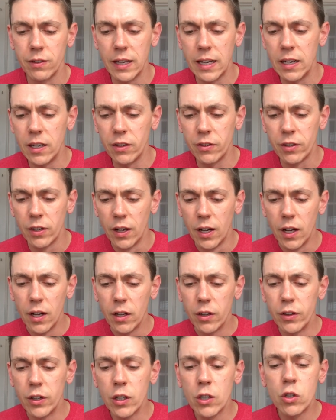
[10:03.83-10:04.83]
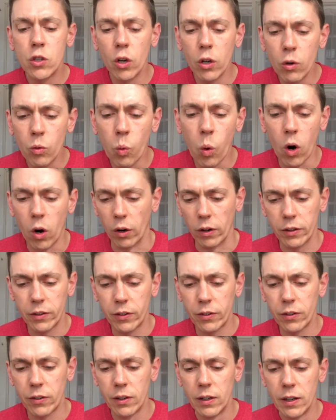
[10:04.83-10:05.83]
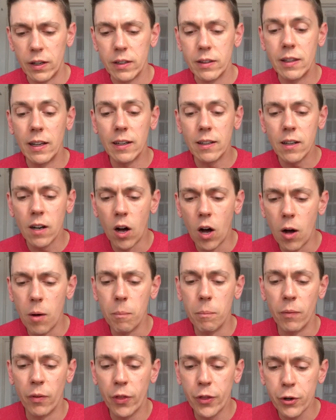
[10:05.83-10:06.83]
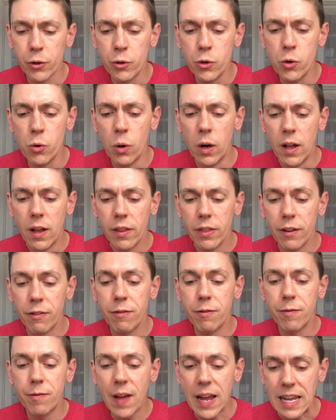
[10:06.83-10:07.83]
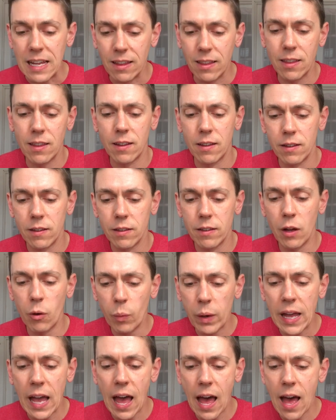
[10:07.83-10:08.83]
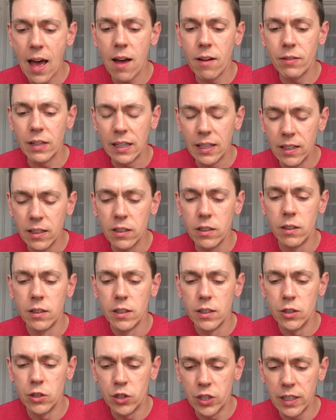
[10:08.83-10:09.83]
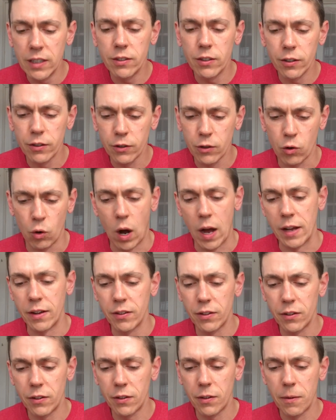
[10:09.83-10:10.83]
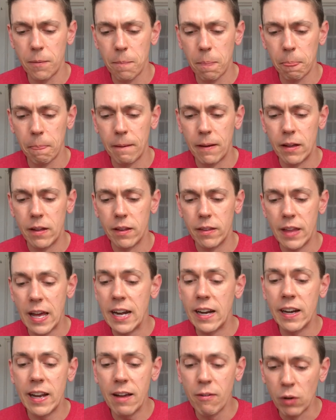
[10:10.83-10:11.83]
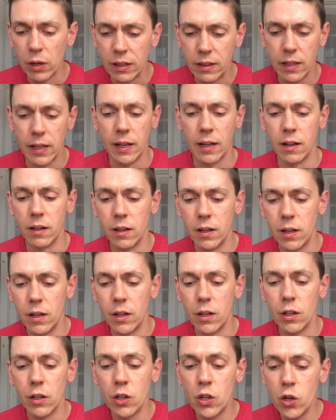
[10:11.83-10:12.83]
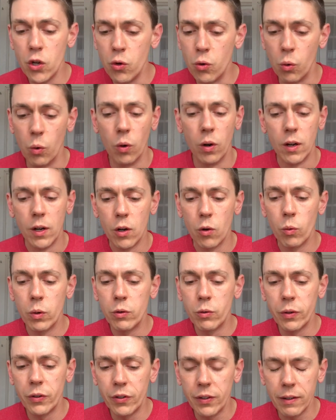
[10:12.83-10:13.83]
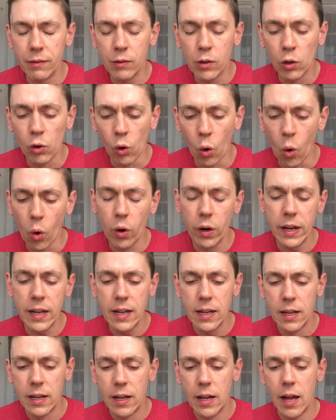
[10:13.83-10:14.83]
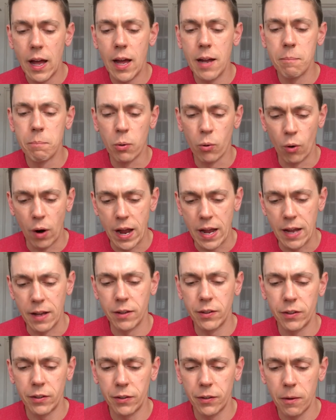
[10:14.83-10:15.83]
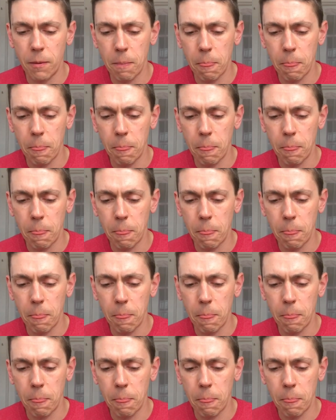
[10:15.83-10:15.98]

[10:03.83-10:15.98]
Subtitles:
That is, the good works that come through the faith that we have in Jesus Christ. That in everything, you would receive glory and praise.